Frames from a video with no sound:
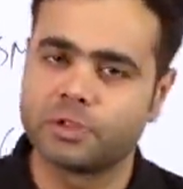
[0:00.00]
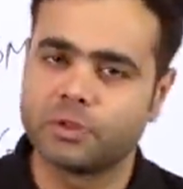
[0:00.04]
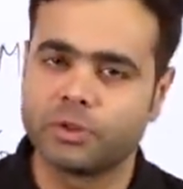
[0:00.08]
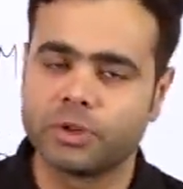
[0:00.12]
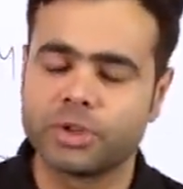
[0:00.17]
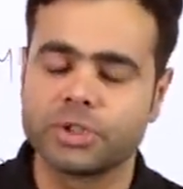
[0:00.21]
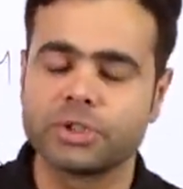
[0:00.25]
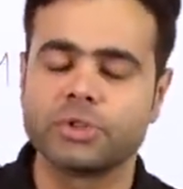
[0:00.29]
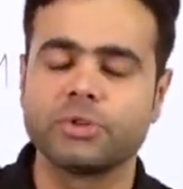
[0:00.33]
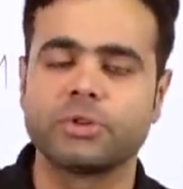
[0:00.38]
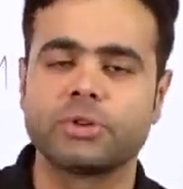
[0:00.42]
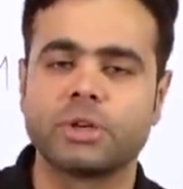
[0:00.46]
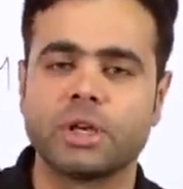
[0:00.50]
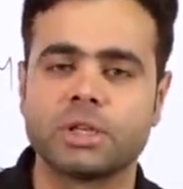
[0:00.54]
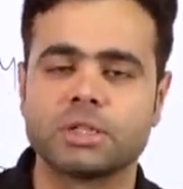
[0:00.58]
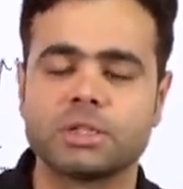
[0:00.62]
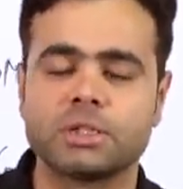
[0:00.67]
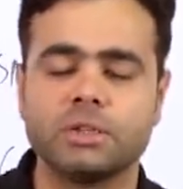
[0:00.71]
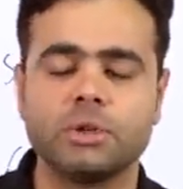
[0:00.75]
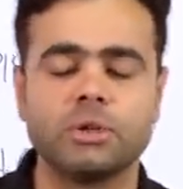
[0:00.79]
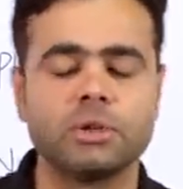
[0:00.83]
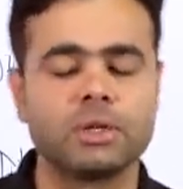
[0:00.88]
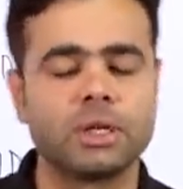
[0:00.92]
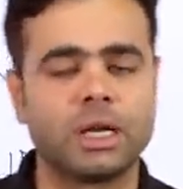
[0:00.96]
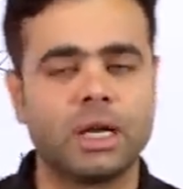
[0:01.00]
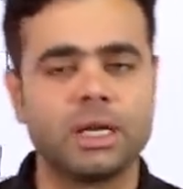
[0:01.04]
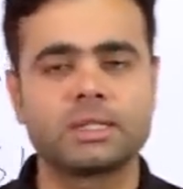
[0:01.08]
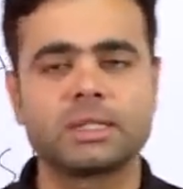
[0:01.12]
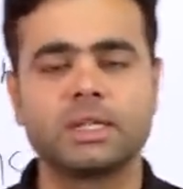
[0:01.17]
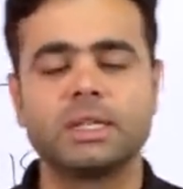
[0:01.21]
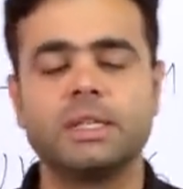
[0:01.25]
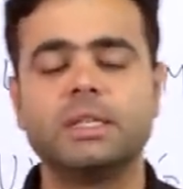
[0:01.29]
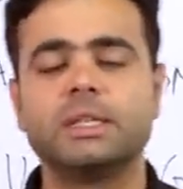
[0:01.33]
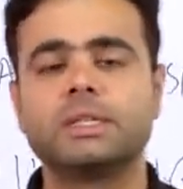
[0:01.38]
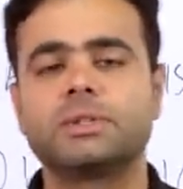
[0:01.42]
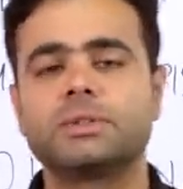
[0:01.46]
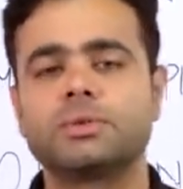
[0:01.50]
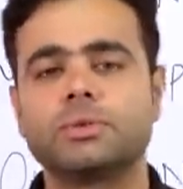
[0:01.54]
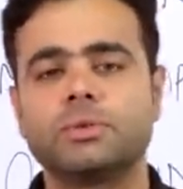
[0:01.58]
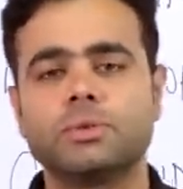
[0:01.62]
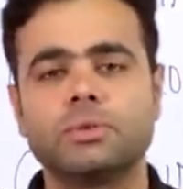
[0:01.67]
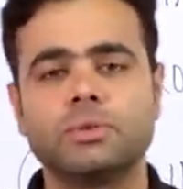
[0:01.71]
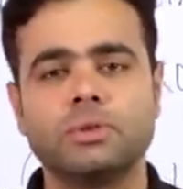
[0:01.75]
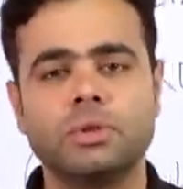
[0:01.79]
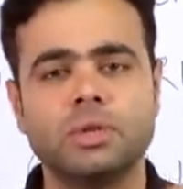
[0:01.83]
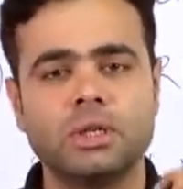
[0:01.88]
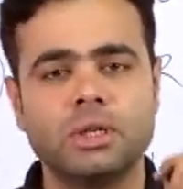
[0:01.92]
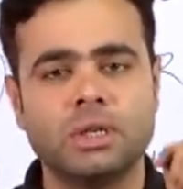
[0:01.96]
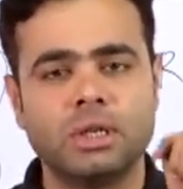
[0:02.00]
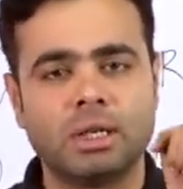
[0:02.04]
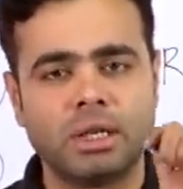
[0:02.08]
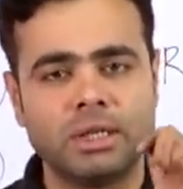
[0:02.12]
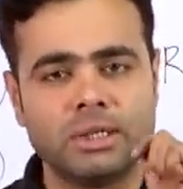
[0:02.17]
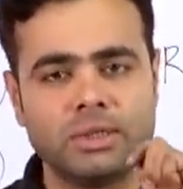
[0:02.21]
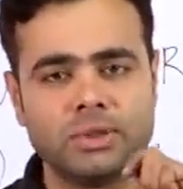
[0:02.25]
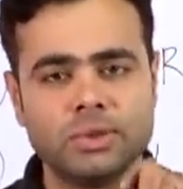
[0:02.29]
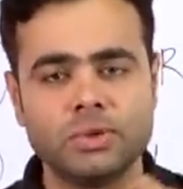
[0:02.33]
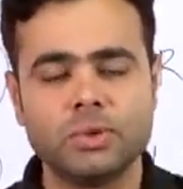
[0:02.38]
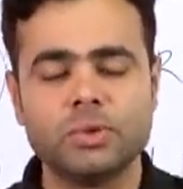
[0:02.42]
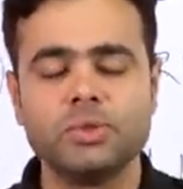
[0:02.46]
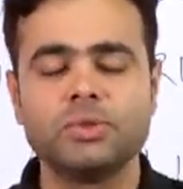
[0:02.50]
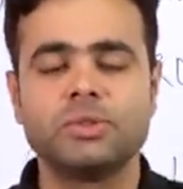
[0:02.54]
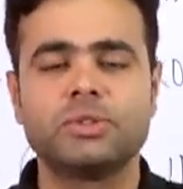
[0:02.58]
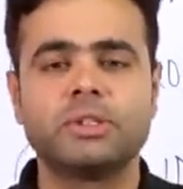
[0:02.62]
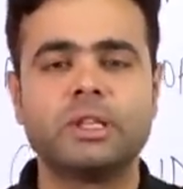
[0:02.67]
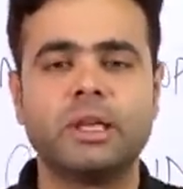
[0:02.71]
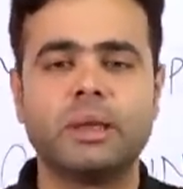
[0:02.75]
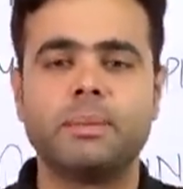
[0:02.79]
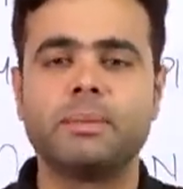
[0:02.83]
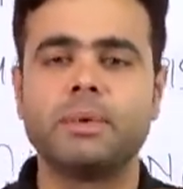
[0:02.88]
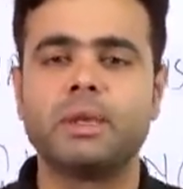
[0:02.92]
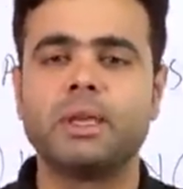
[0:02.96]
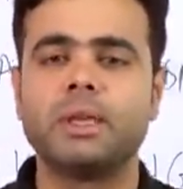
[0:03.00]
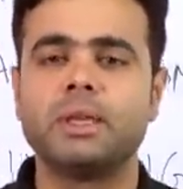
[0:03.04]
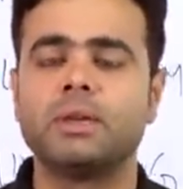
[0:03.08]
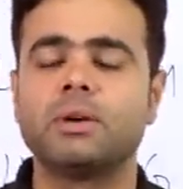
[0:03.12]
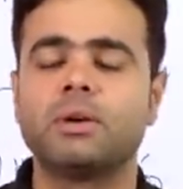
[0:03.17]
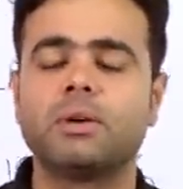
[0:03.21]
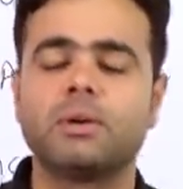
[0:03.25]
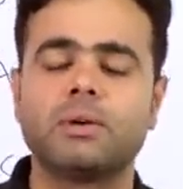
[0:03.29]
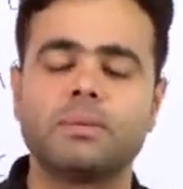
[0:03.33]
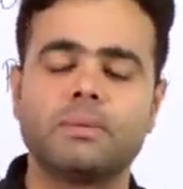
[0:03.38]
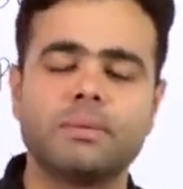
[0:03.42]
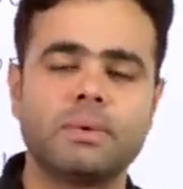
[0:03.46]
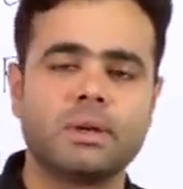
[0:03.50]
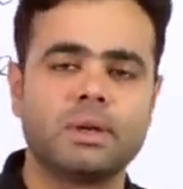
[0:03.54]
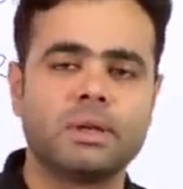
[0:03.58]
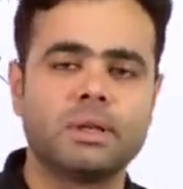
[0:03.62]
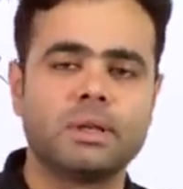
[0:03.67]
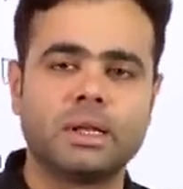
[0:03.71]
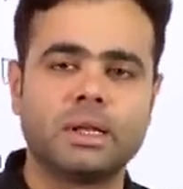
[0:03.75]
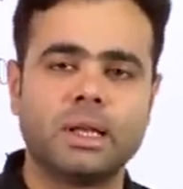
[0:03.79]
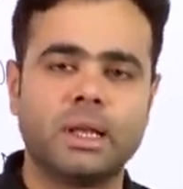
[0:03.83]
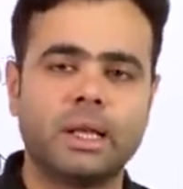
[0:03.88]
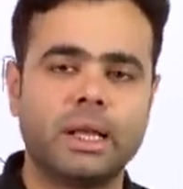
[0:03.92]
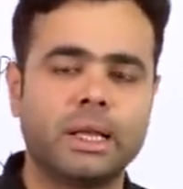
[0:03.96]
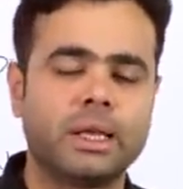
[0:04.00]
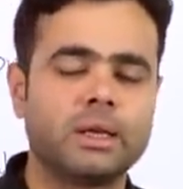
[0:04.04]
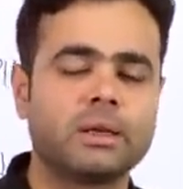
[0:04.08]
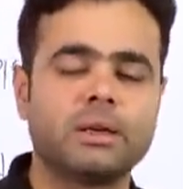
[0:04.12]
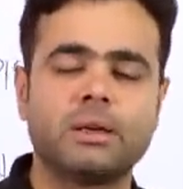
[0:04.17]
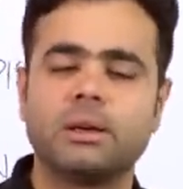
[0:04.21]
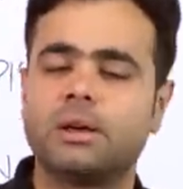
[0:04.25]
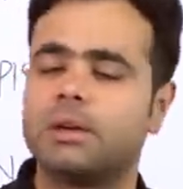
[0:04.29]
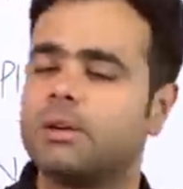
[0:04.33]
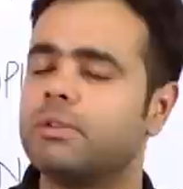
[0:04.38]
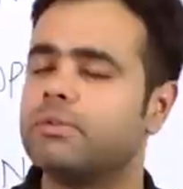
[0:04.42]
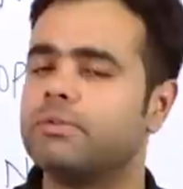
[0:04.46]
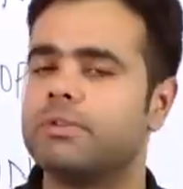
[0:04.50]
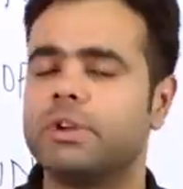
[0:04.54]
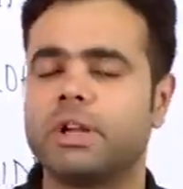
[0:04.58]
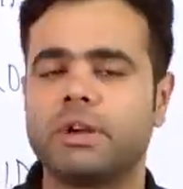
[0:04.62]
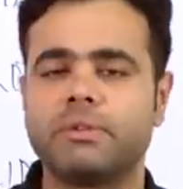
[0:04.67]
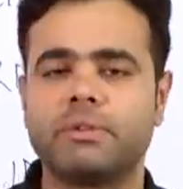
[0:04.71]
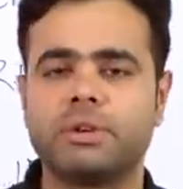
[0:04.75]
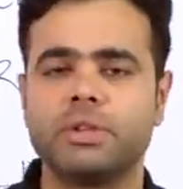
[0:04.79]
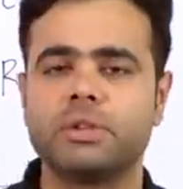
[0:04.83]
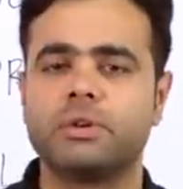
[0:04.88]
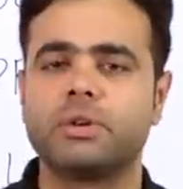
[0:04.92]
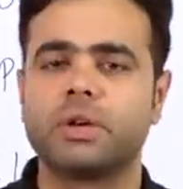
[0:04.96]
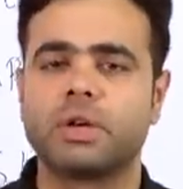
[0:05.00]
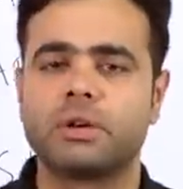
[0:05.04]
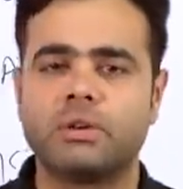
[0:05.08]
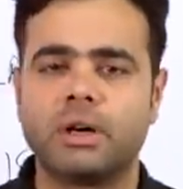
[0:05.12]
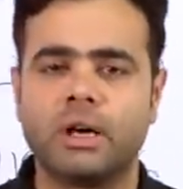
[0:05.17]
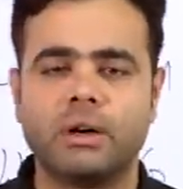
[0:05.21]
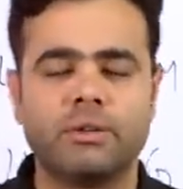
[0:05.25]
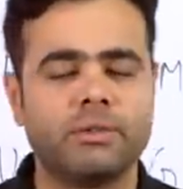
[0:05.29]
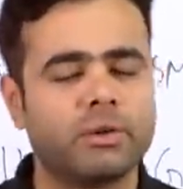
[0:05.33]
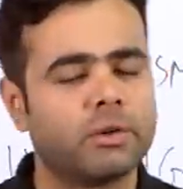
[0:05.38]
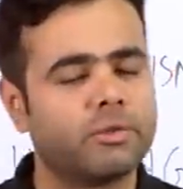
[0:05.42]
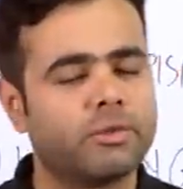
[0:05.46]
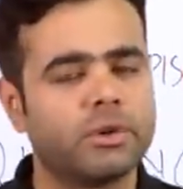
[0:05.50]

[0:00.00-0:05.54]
What is your task? Your task is to use them in your, like uh, wherever you require.